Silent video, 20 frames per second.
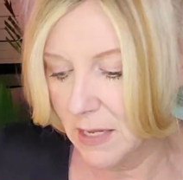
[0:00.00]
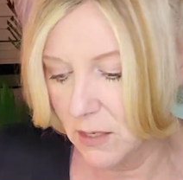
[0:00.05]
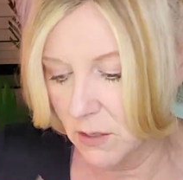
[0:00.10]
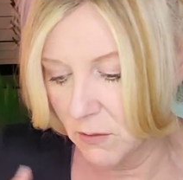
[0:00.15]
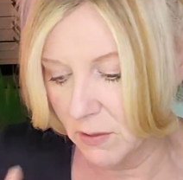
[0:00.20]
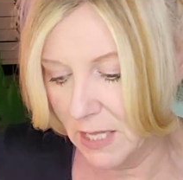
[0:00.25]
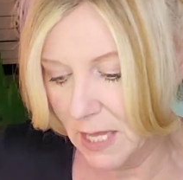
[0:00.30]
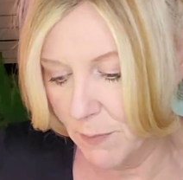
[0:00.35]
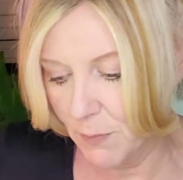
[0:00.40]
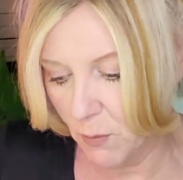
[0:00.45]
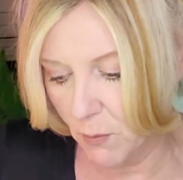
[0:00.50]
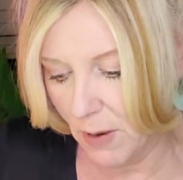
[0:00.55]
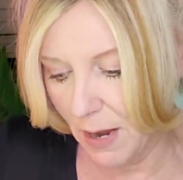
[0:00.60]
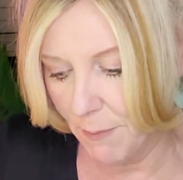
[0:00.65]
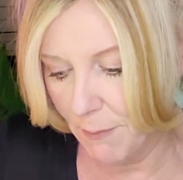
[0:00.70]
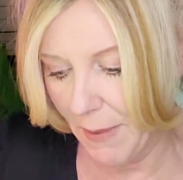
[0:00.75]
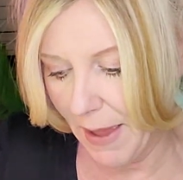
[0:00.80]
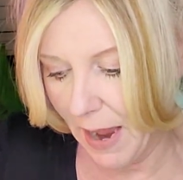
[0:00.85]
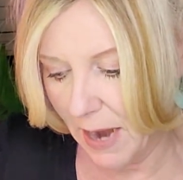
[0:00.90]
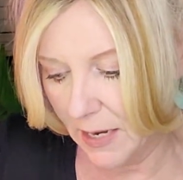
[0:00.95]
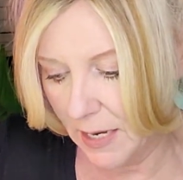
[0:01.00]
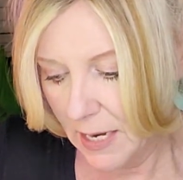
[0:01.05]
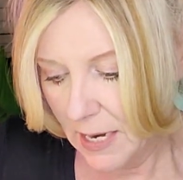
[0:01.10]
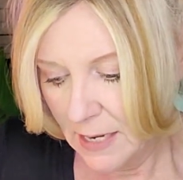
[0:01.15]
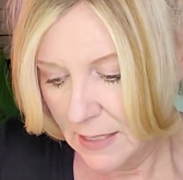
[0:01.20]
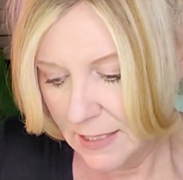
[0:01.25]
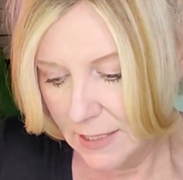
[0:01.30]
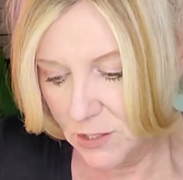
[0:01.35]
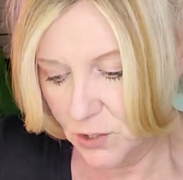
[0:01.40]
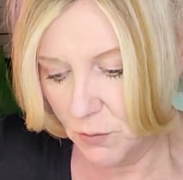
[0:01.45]
You know, keep it right back,
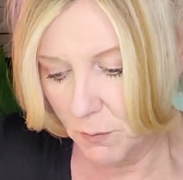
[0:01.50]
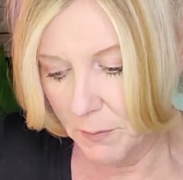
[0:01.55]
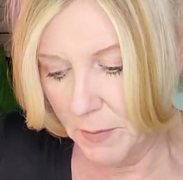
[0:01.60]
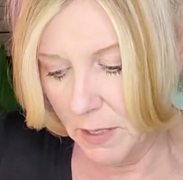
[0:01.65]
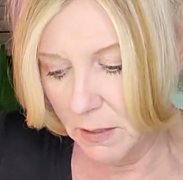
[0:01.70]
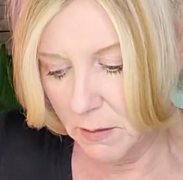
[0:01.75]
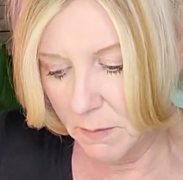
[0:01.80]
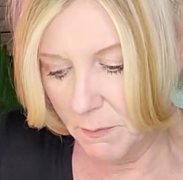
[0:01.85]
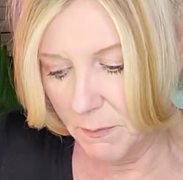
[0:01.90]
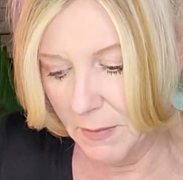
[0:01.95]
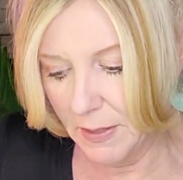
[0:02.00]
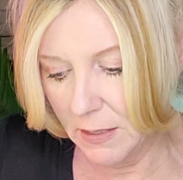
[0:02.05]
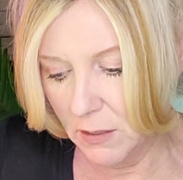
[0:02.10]
because your mere,